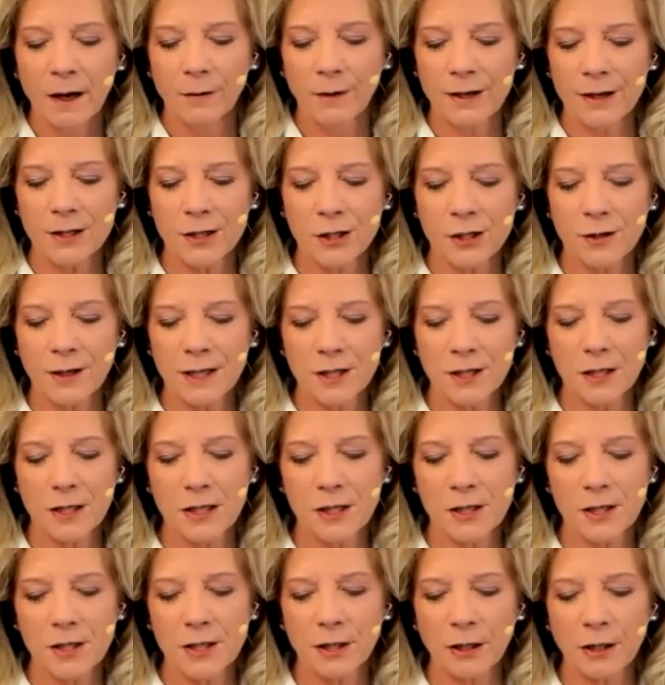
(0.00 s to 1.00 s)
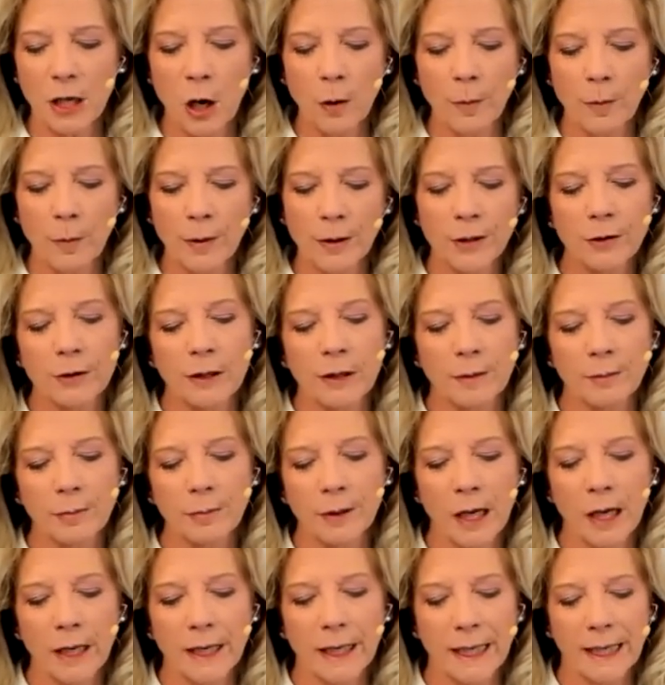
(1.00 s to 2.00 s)
Registration is still open. You can
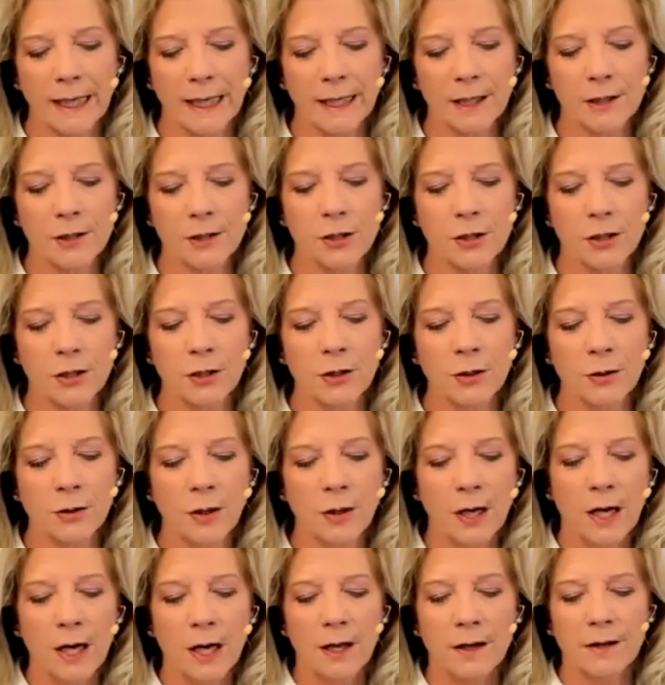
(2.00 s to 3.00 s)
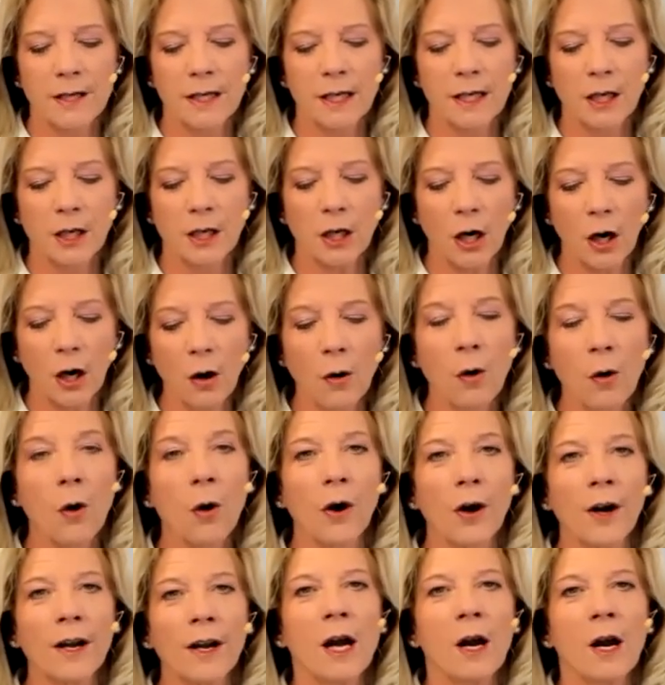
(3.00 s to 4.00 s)
plug into the
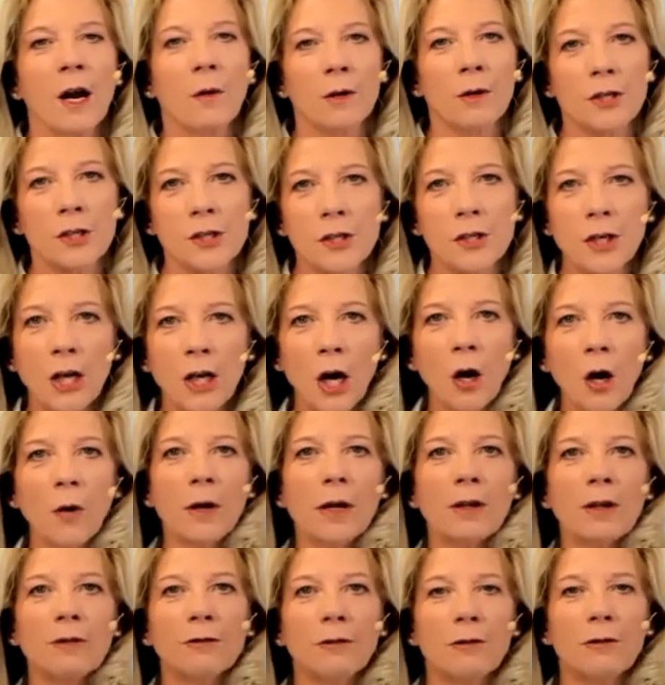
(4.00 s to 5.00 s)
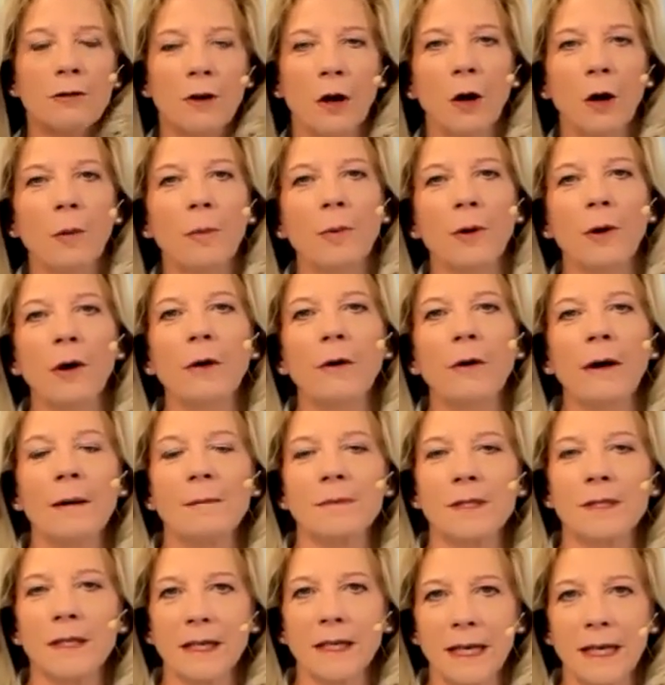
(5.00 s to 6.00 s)
cohort, which is going through the whole
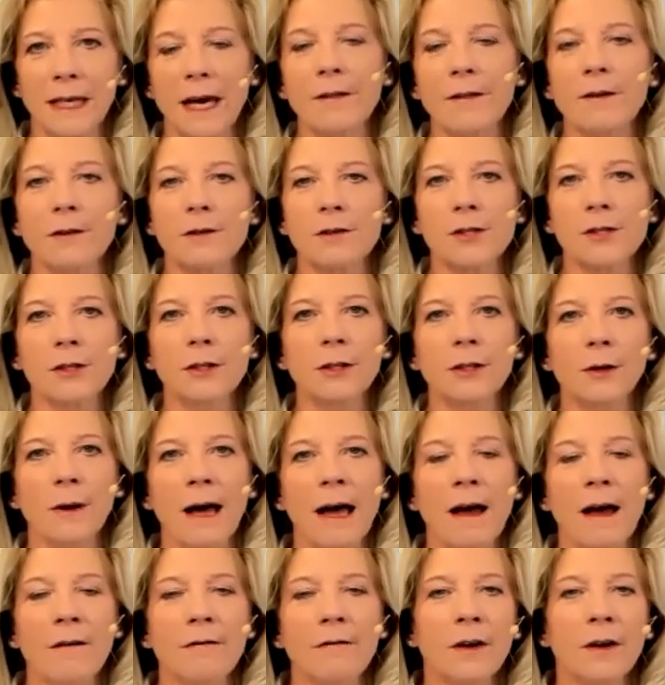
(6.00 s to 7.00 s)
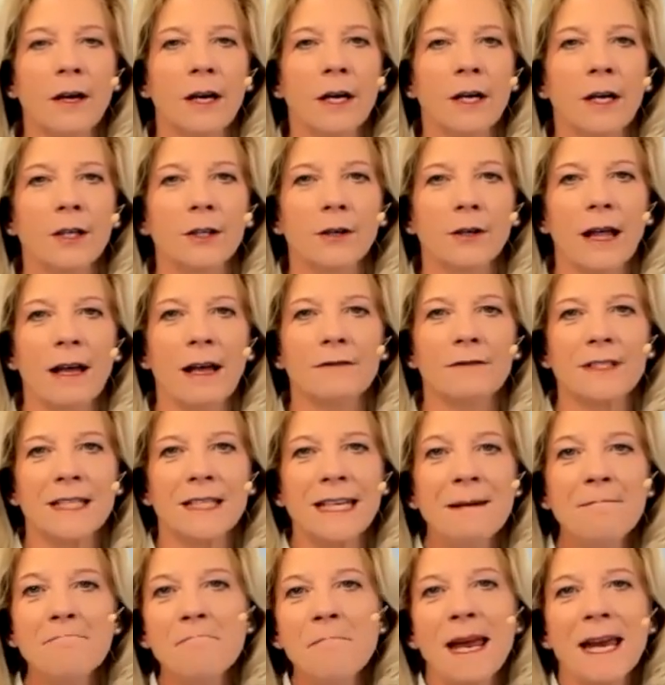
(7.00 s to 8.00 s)
program together. So you'll have you'll have
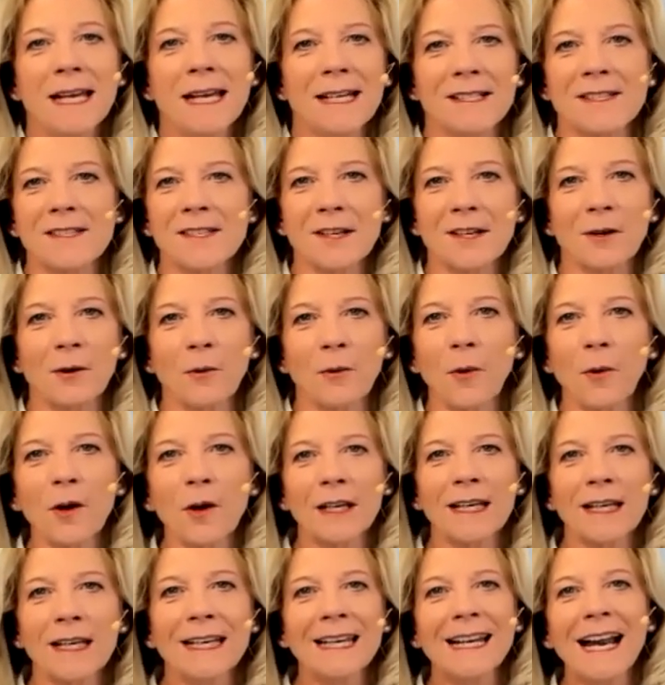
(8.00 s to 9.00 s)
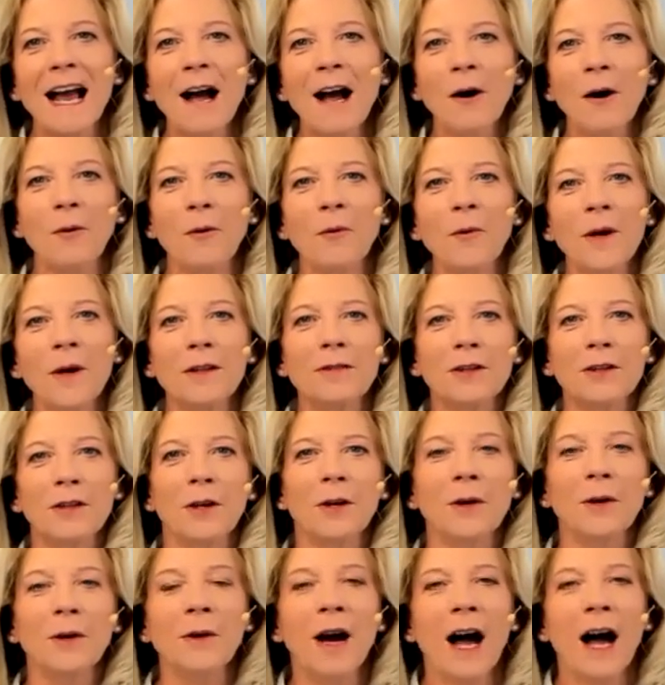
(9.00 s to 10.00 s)
teammates that are working it out with
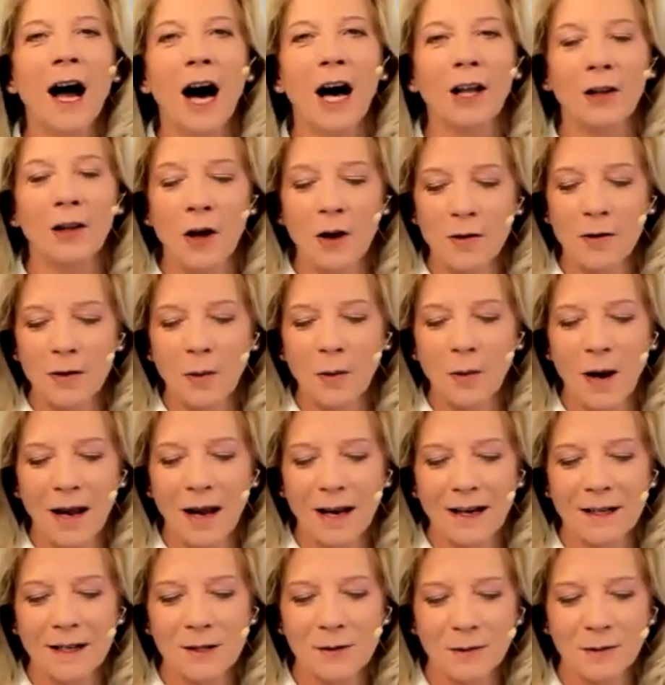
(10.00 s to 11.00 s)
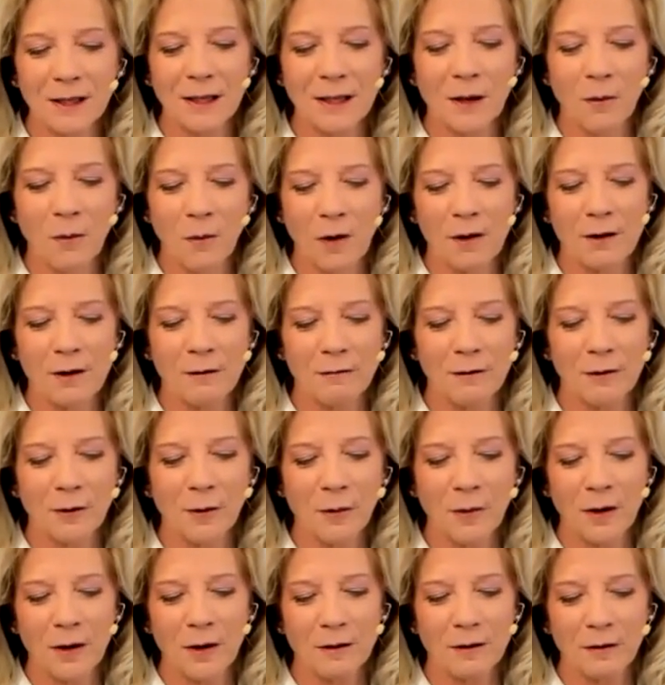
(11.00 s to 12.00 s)
you along the way. It's really a
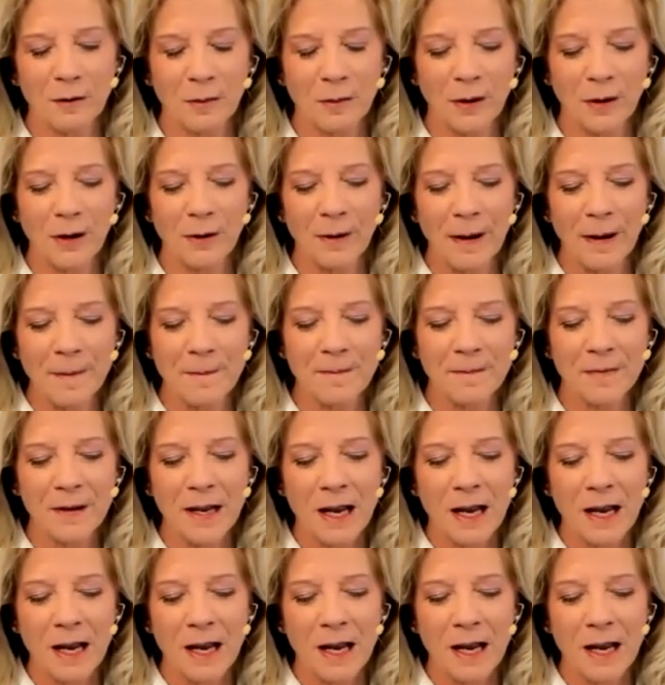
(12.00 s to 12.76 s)
wonderful, wonderful program.